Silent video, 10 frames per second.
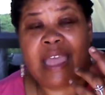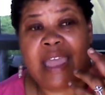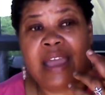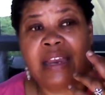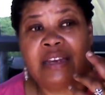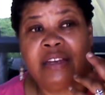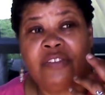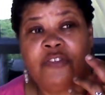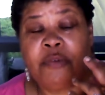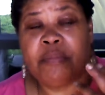And
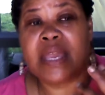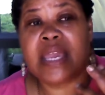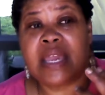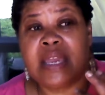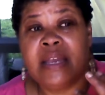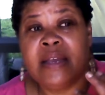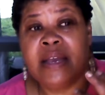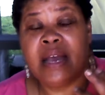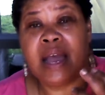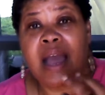for me,
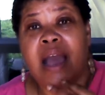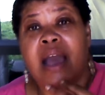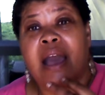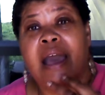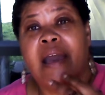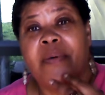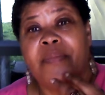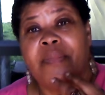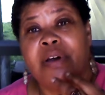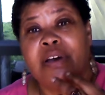
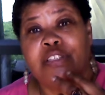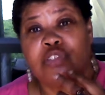a